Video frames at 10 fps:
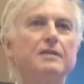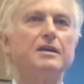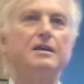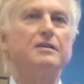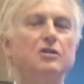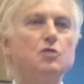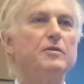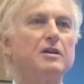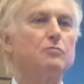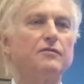the, the
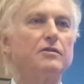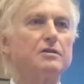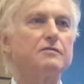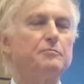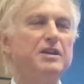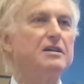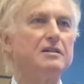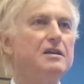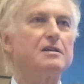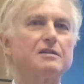human equivalent of a
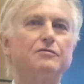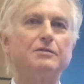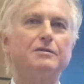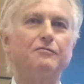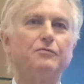Pekingese if we'd,